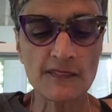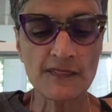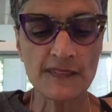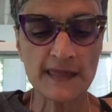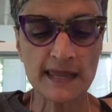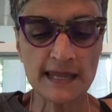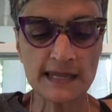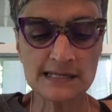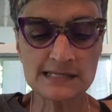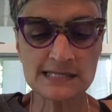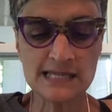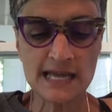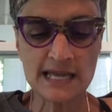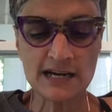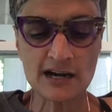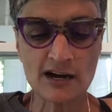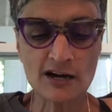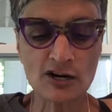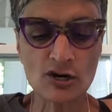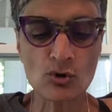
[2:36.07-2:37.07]
things that
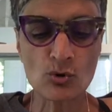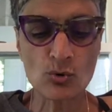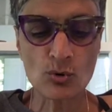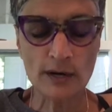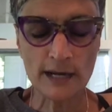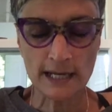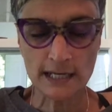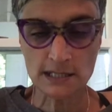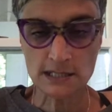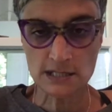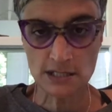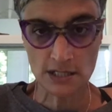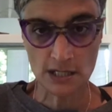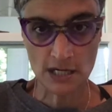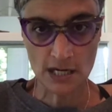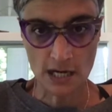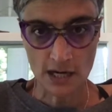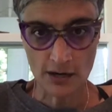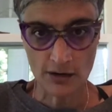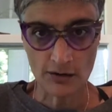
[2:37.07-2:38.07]
are going to
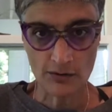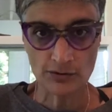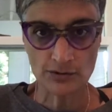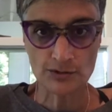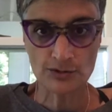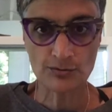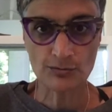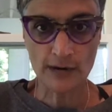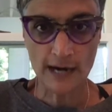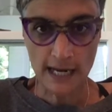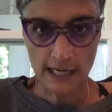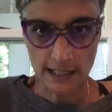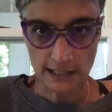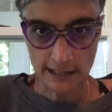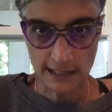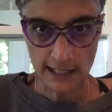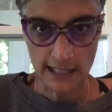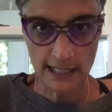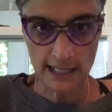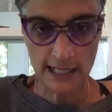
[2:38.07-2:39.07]
go
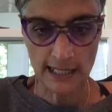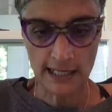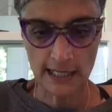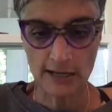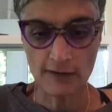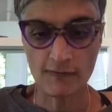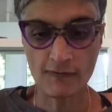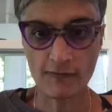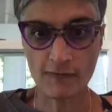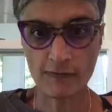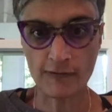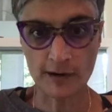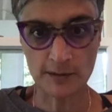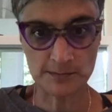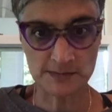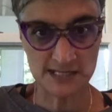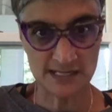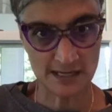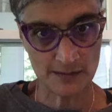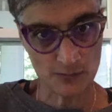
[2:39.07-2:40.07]
directly from
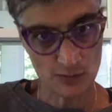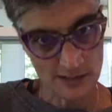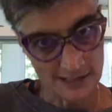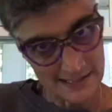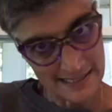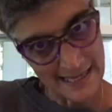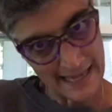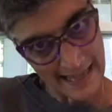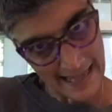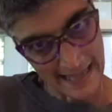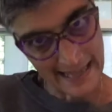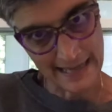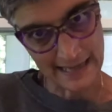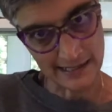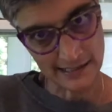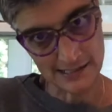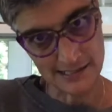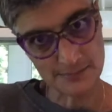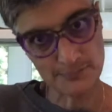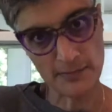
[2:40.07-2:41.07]
someone's
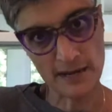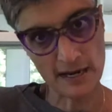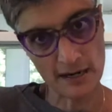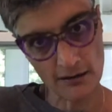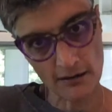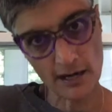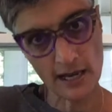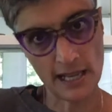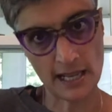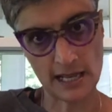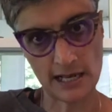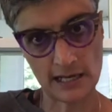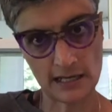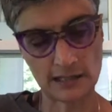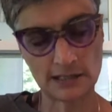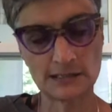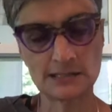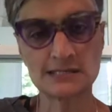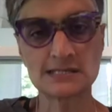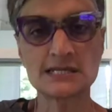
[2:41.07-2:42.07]
hands, bare
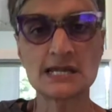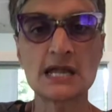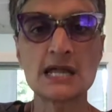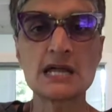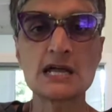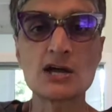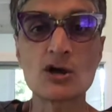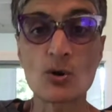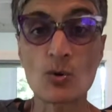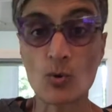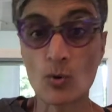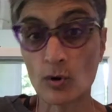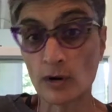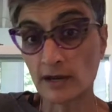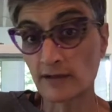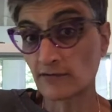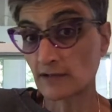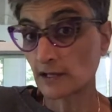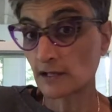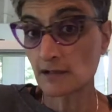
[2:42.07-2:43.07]
hands, or
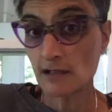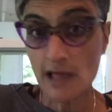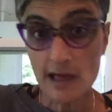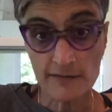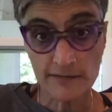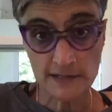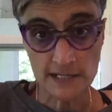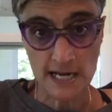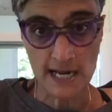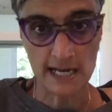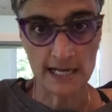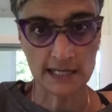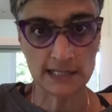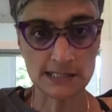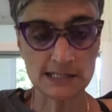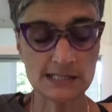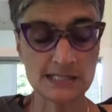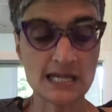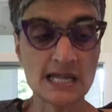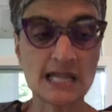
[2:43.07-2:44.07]
even gloved
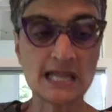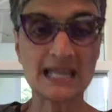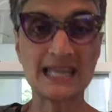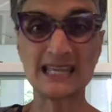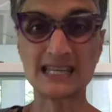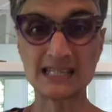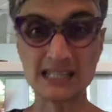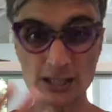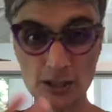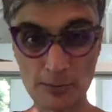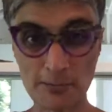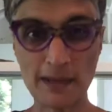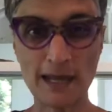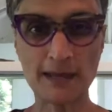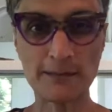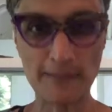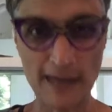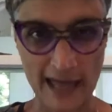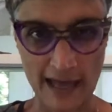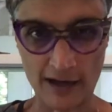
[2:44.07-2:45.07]
hands, into my
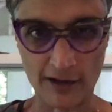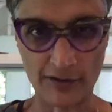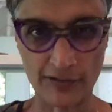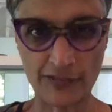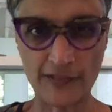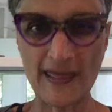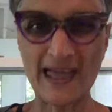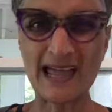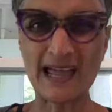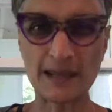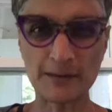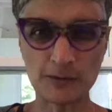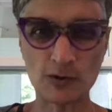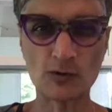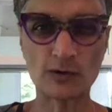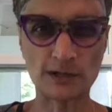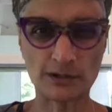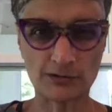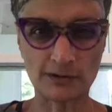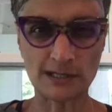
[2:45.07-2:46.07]
mouth, I'm
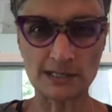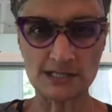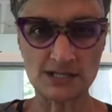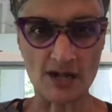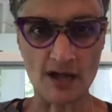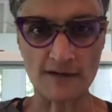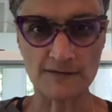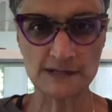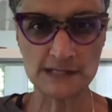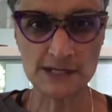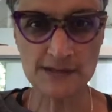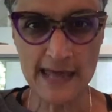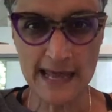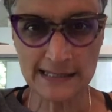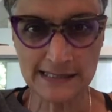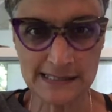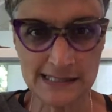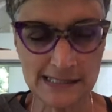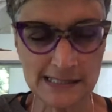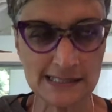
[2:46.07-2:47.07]
going to rinse off. So
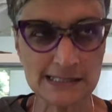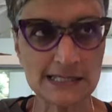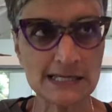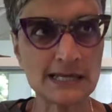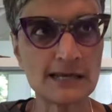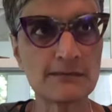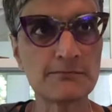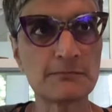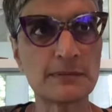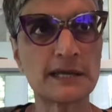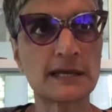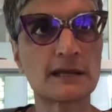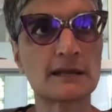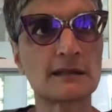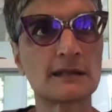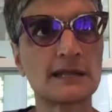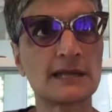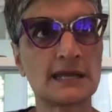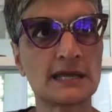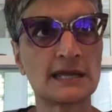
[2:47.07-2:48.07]
that's
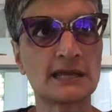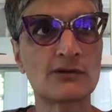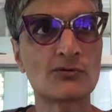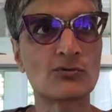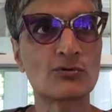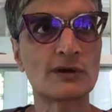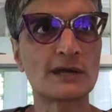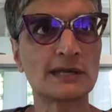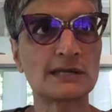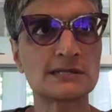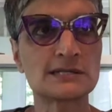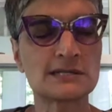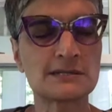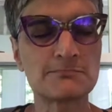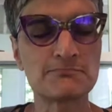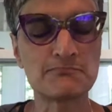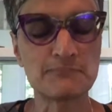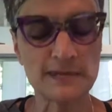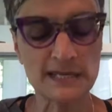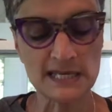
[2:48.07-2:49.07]
typically going to
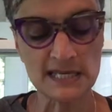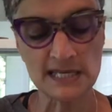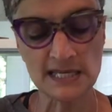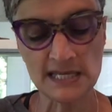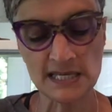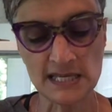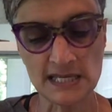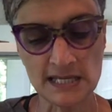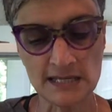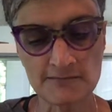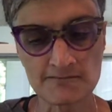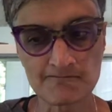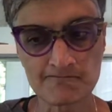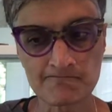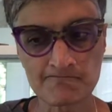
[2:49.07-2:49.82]
be